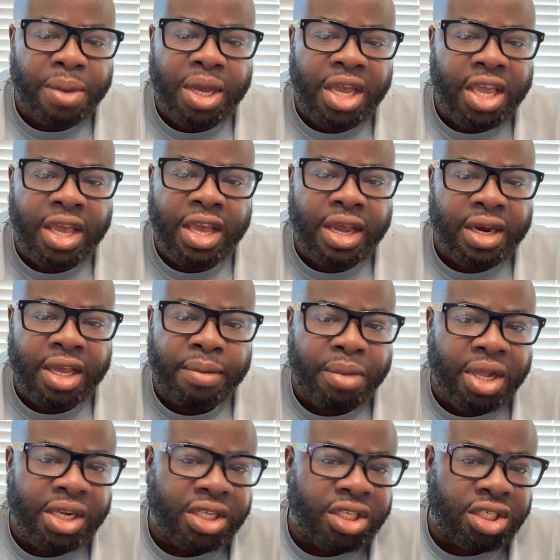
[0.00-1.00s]
AI and
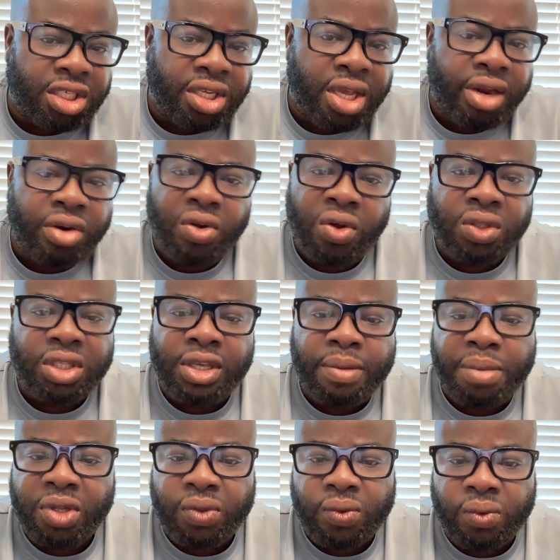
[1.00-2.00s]
ML engineer not
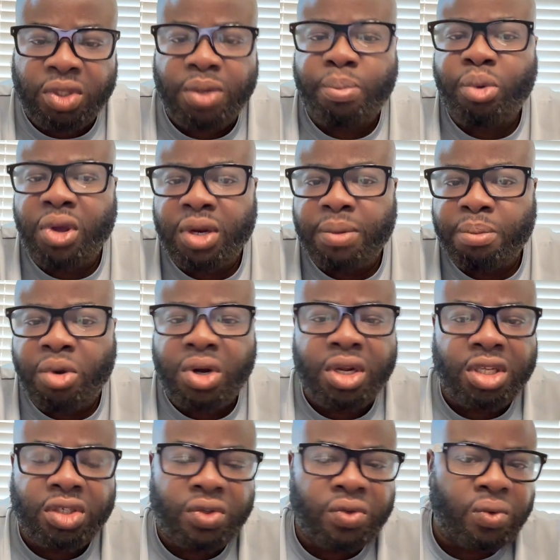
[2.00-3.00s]
able to deploy
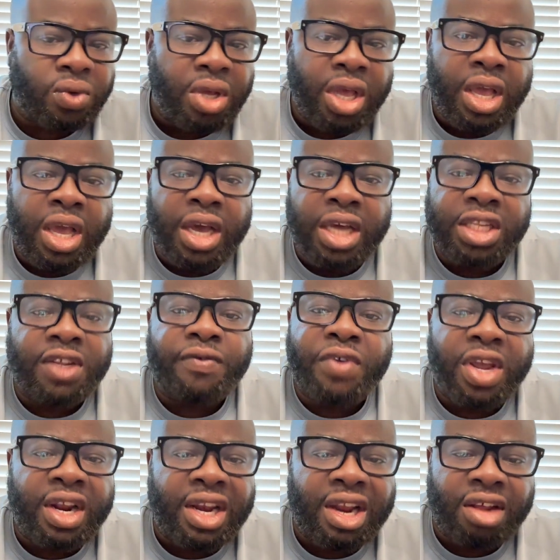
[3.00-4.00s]
models to a
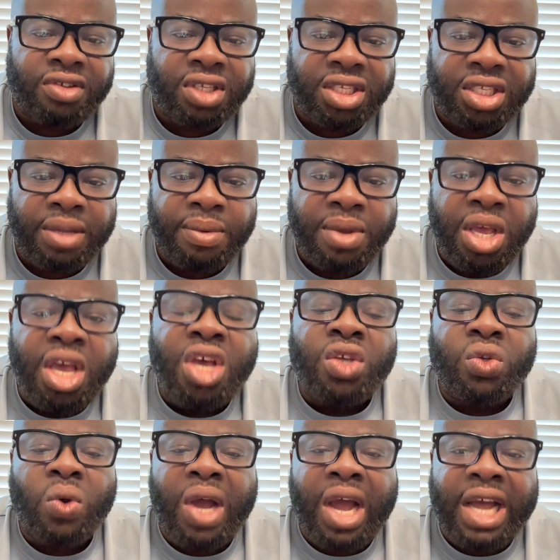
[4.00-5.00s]
different cloud system.
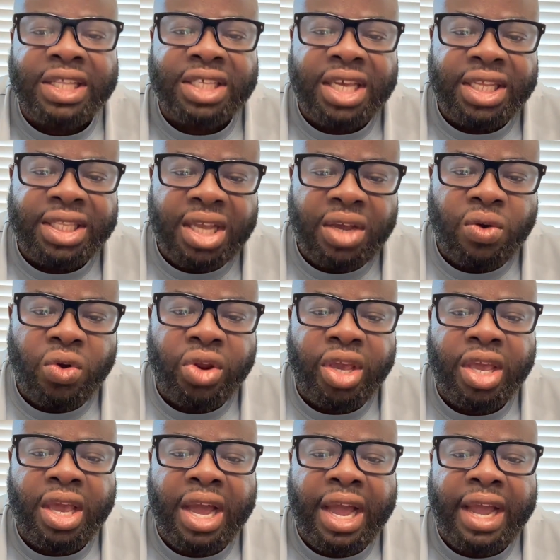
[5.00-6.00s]
So at KenteCode
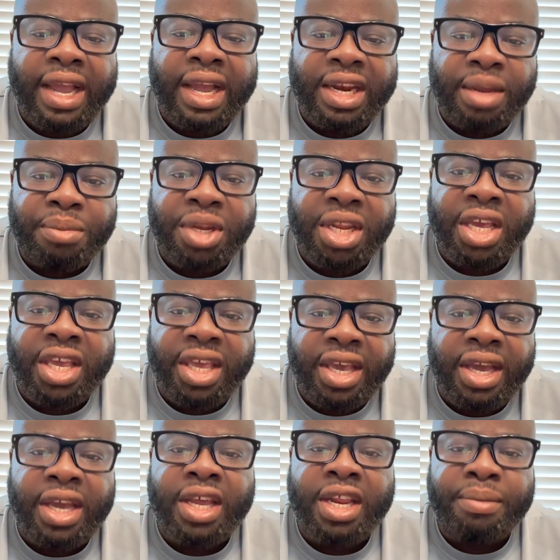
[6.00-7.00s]
AI Academy, the
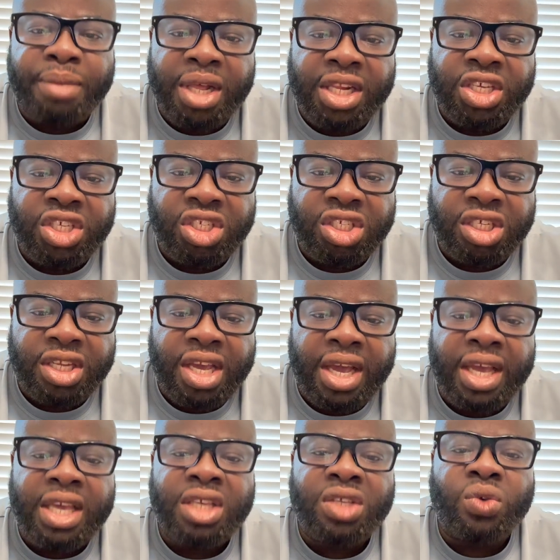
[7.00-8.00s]
AI ML
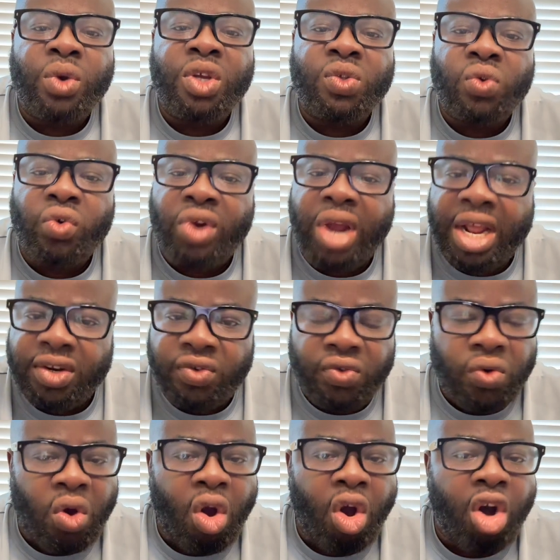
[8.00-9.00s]
engineer is going to run
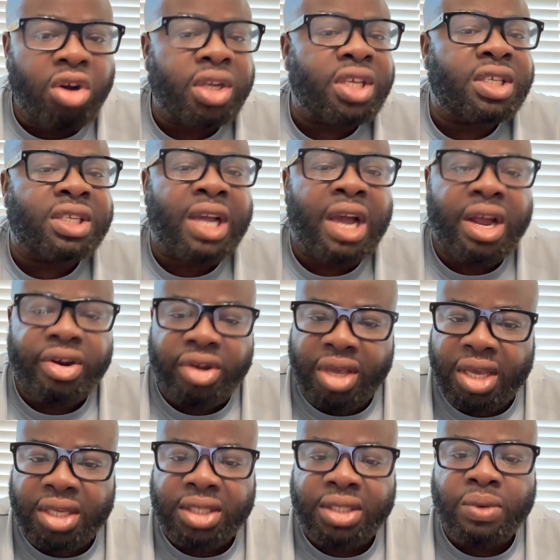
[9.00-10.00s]
through all these
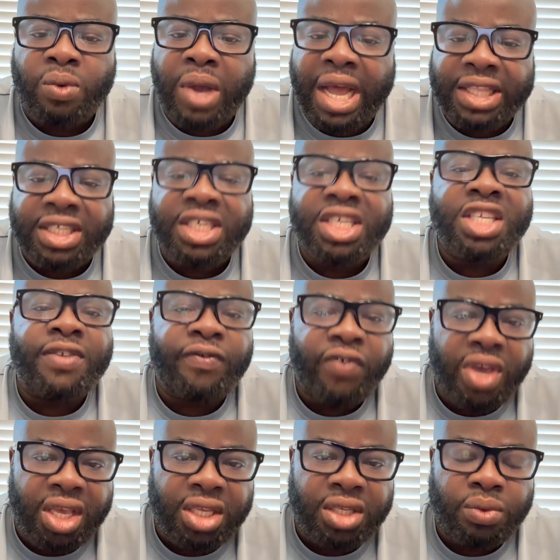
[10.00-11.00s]
careers at each
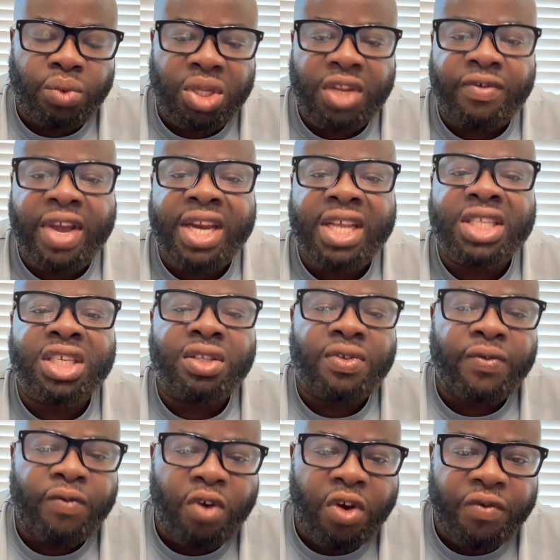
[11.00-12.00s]
phase. We divide it
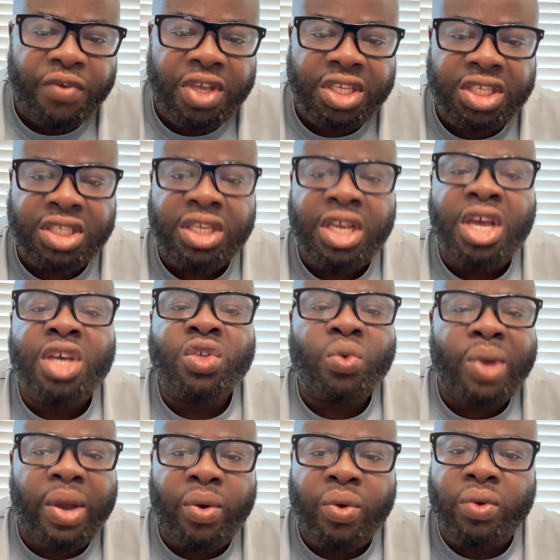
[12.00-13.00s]
into 4 phases. So
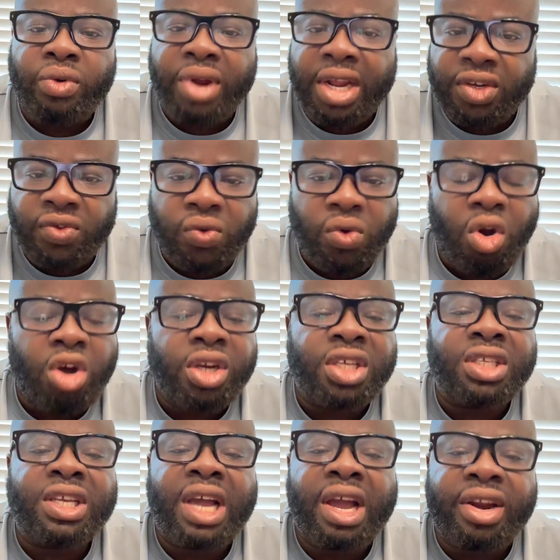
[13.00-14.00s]
we are going to run through all
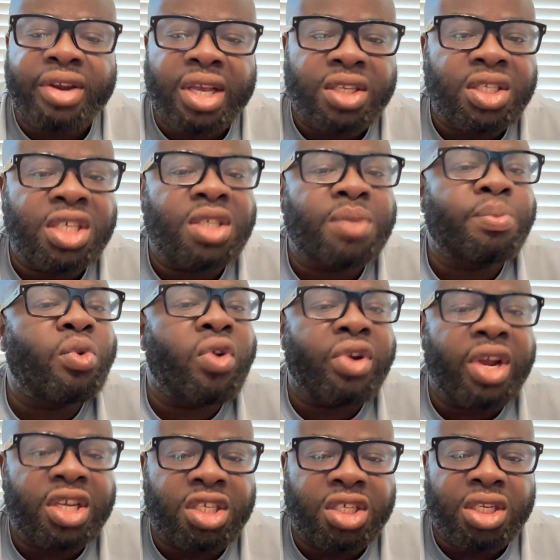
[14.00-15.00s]
these careers. It's
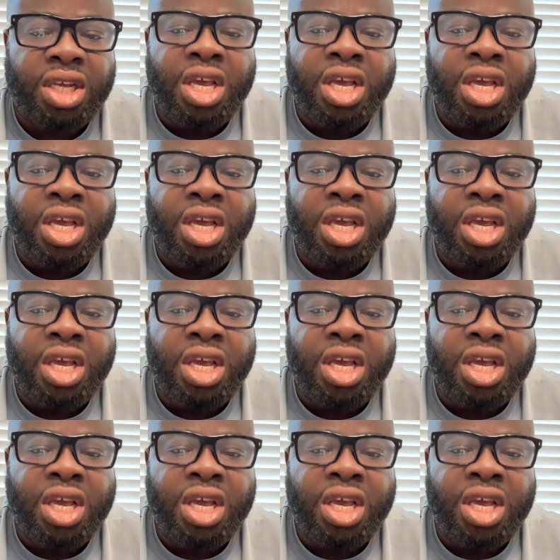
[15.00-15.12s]
progression.